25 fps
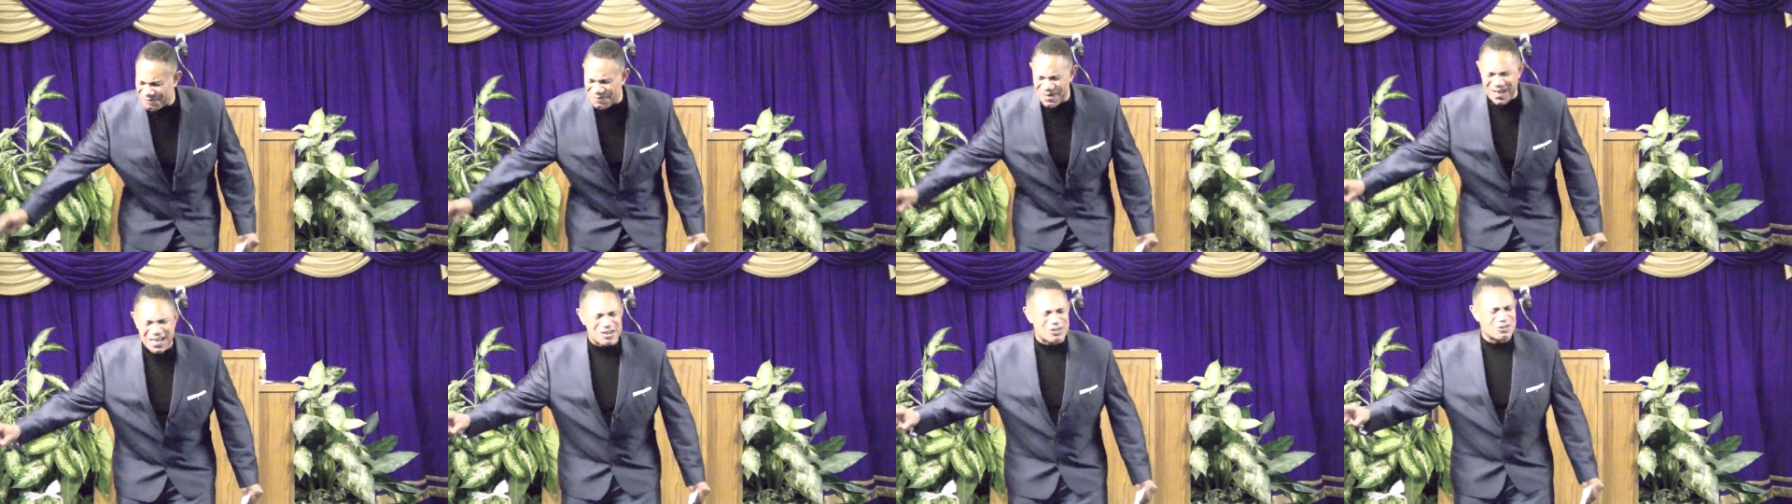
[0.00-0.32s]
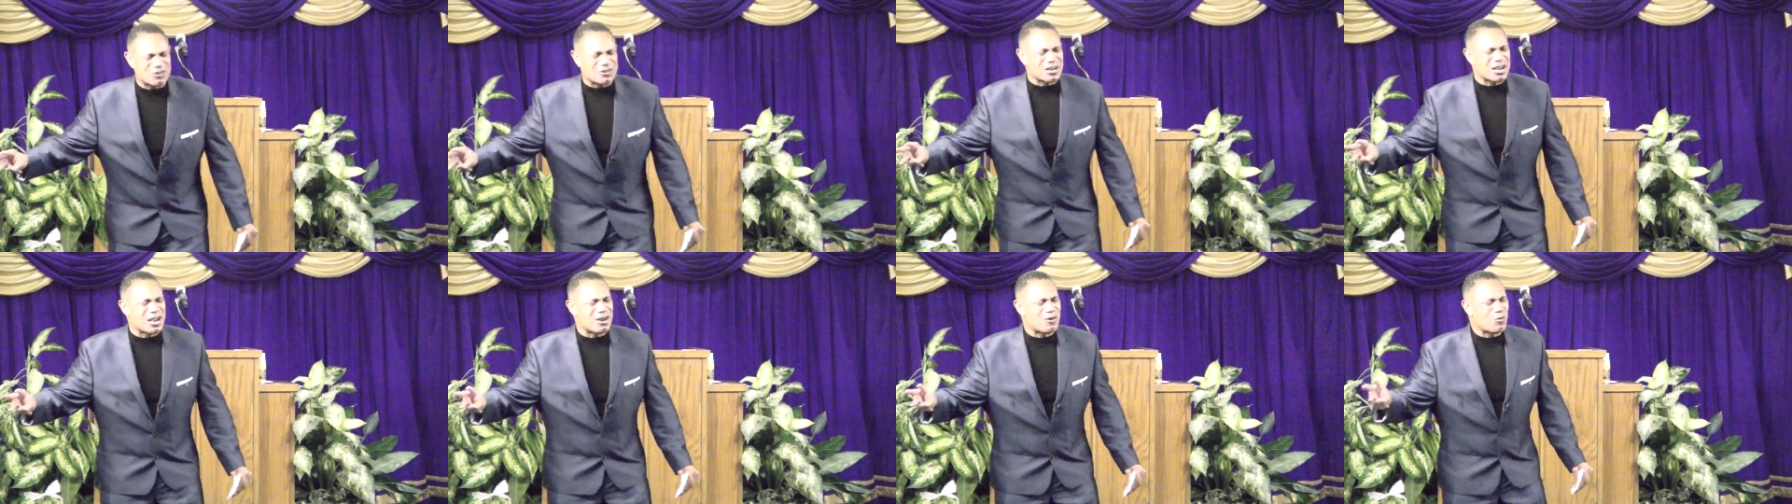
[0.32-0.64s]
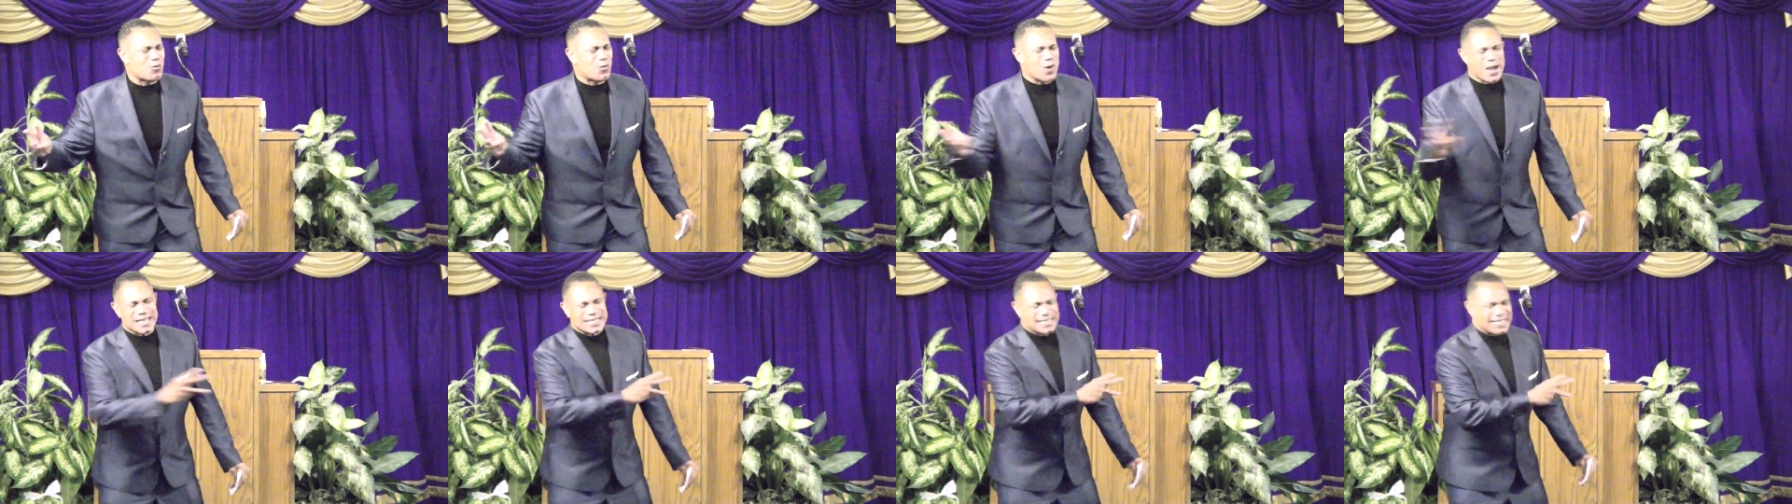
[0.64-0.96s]
I don't
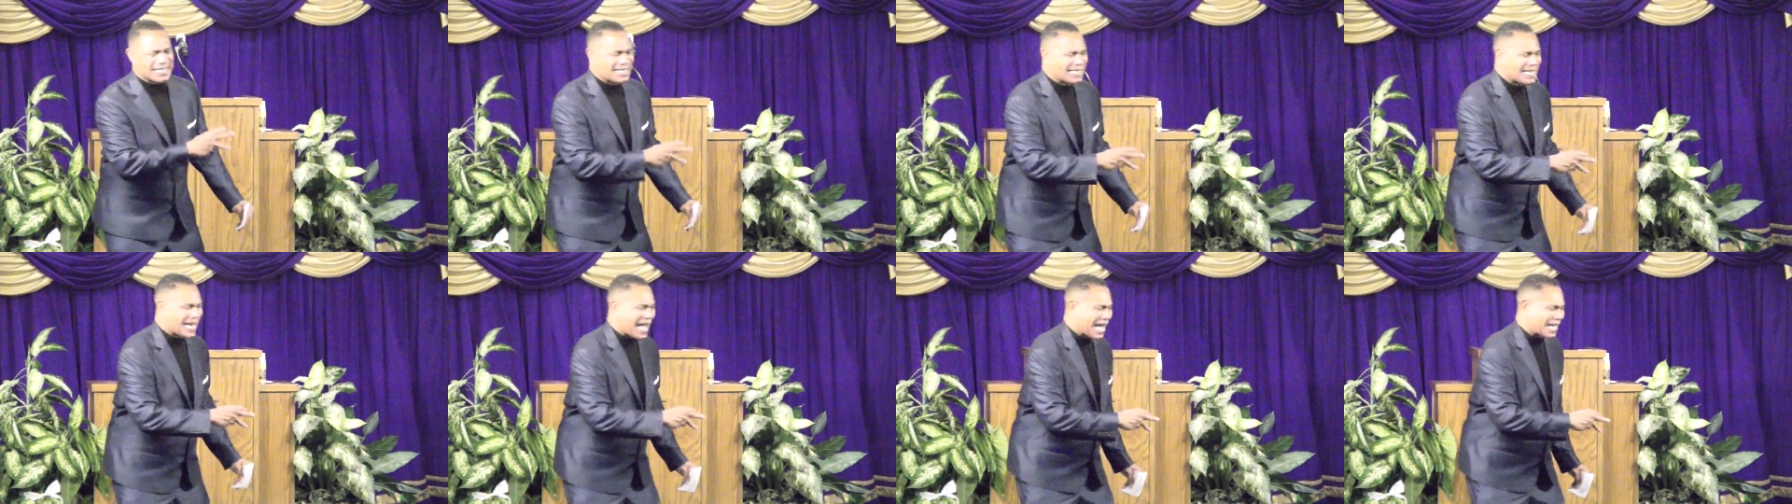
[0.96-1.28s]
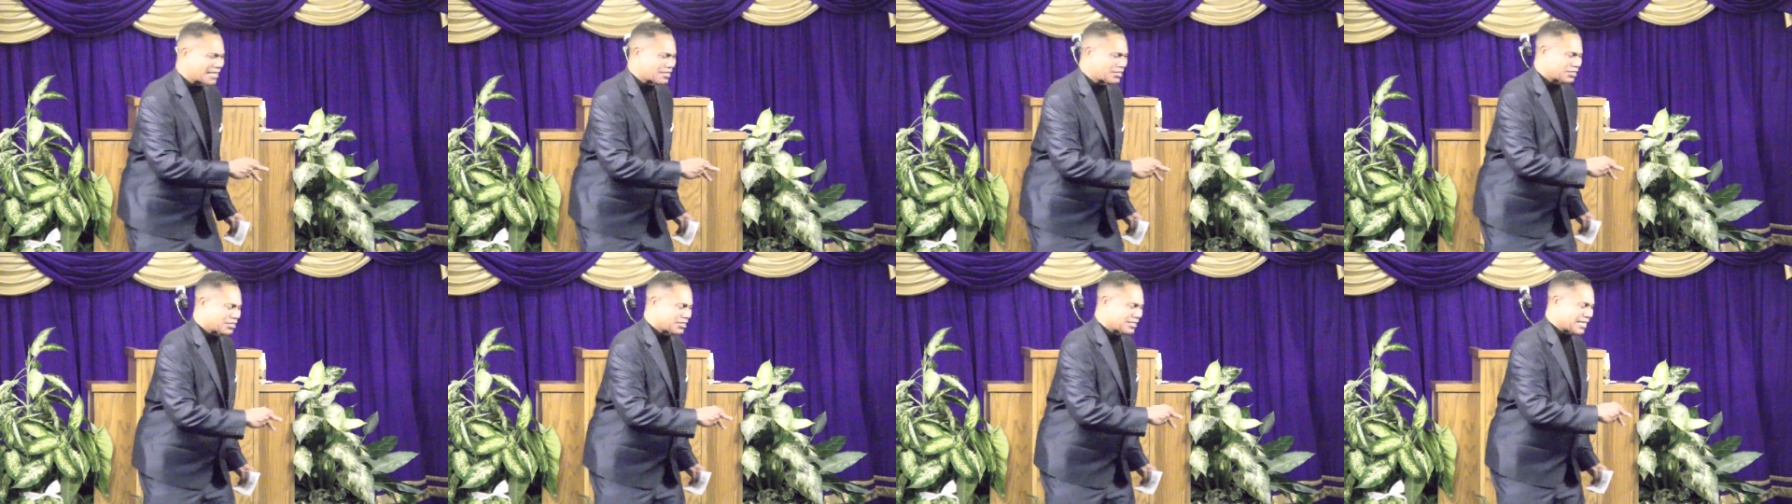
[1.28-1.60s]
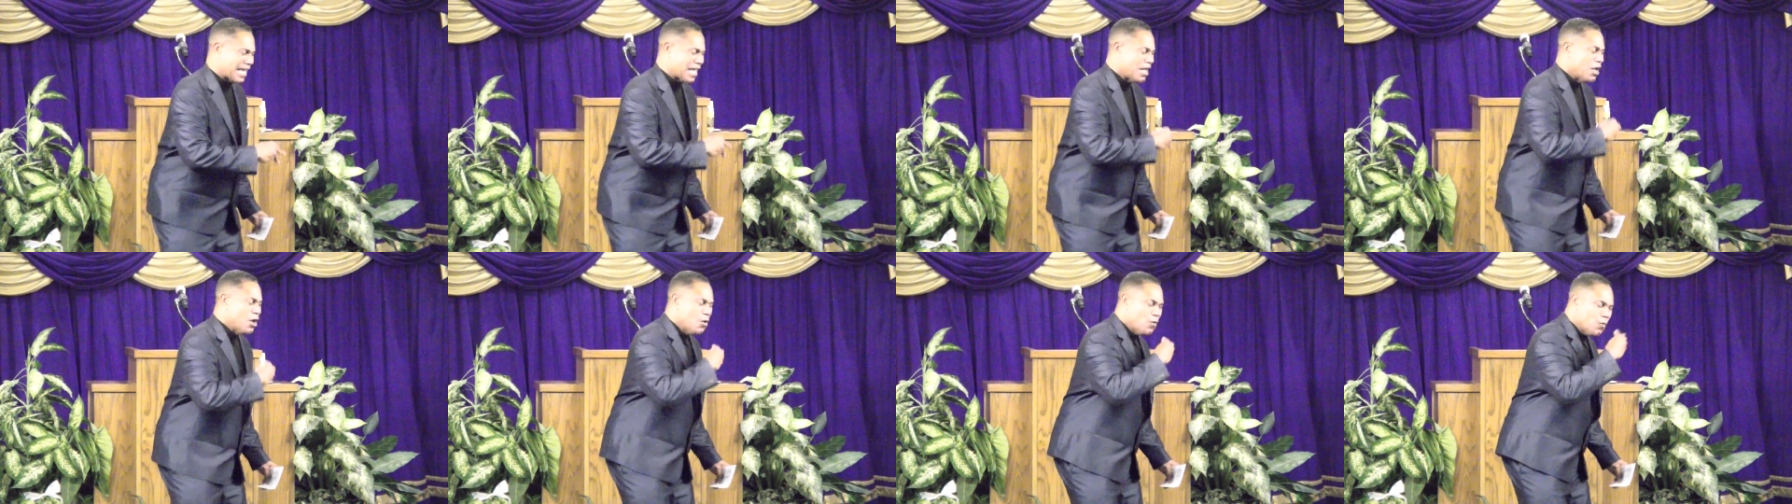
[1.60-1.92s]
care what the doctors say,